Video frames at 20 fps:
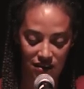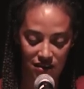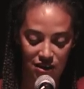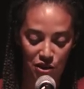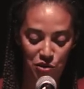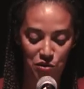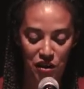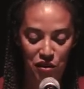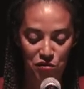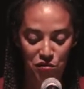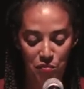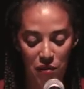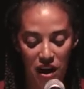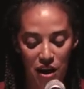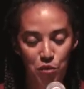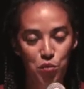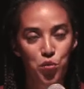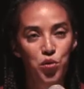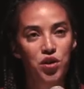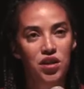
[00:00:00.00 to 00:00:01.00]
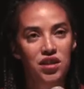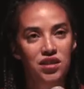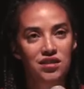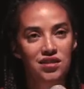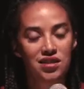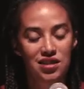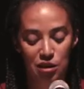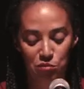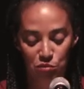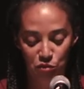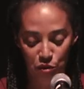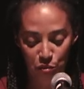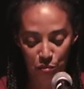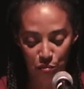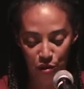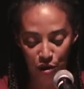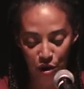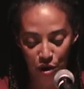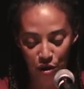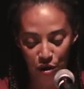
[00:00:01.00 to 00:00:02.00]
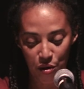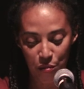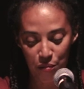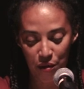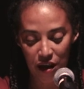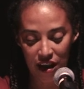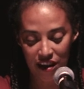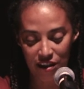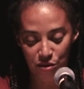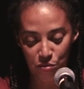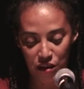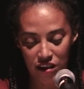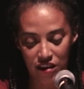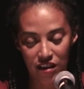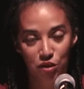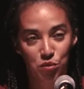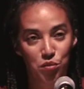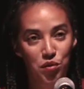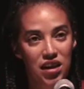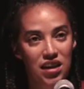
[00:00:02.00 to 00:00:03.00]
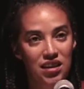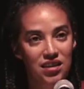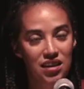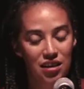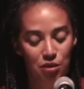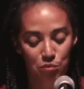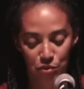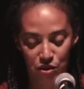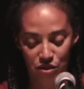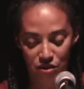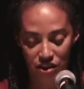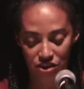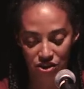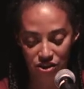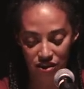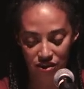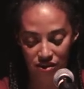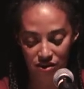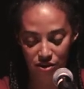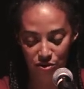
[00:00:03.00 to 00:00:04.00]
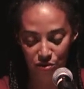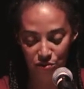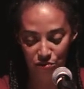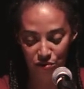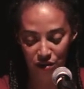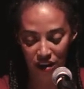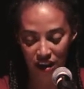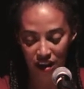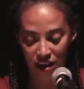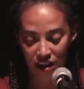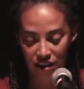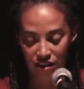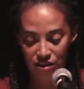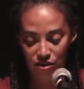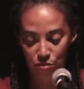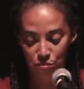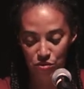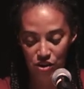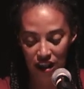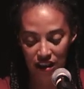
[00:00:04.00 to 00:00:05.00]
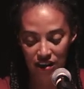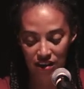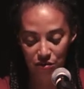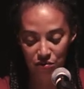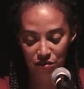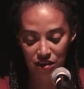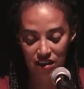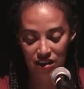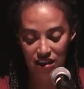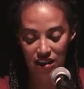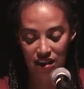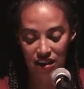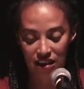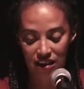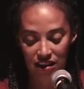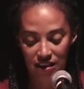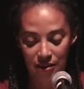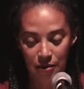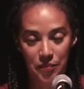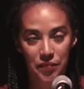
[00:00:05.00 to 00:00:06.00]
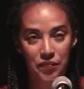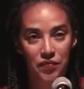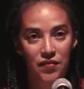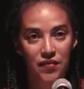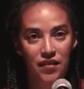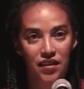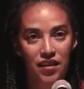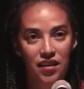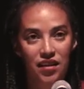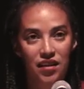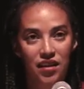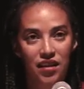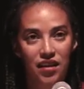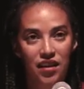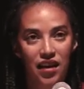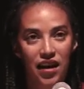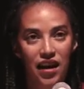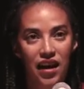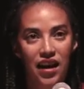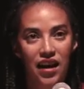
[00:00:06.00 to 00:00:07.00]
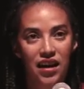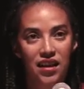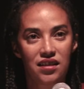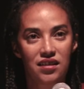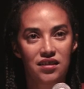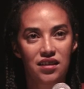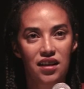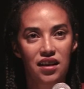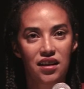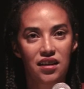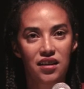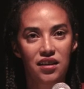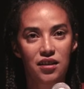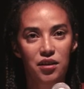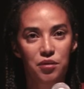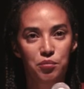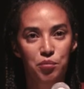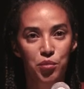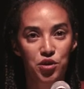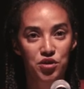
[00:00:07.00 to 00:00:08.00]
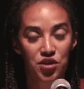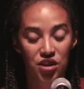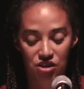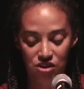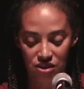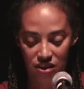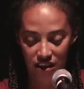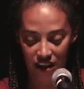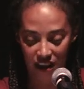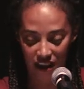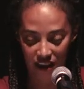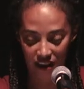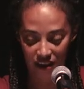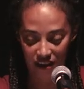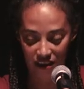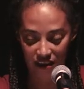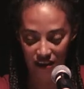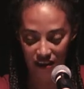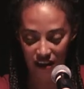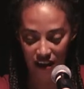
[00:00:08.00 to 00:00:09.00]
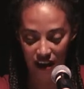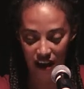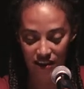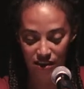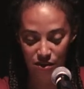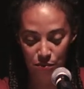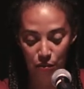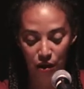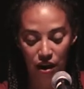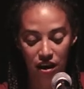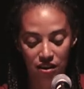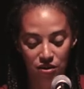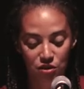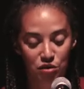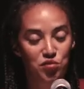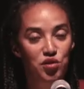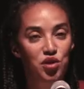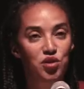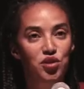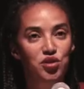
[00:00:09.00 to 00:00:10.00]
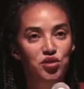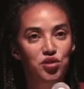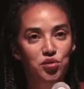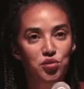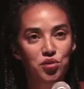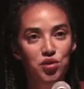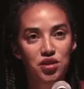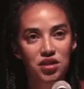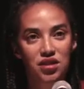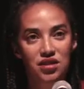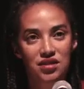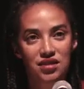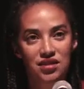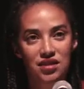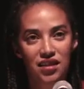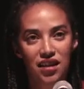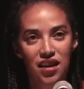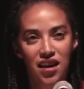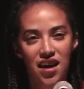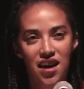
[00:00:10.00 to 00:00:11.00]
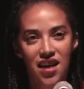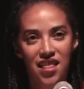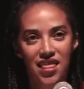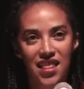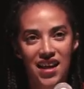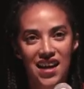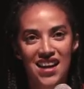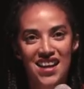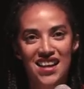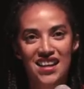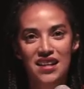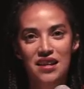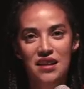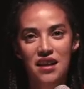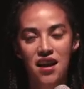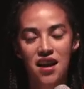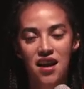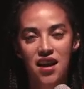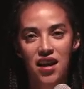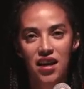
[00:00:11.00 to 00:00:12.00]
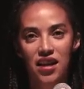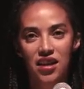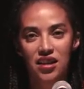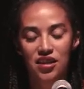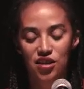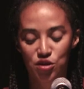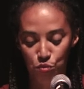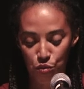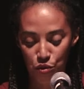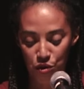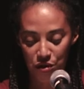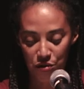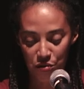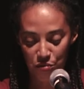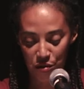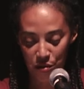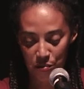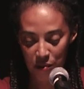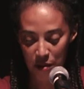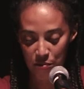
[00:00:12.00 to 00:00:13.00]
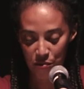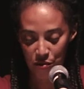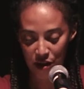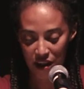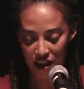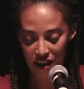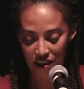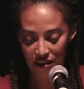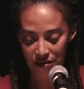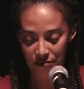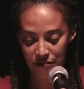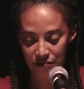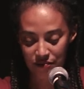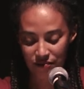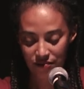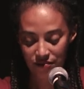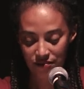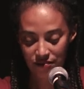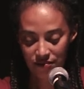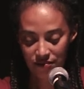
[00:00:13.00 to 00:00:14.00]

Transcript: So if my words seem to be preoccupied with narrating positions of subjectivity and positioning as part of the discourse, then it is worth remembering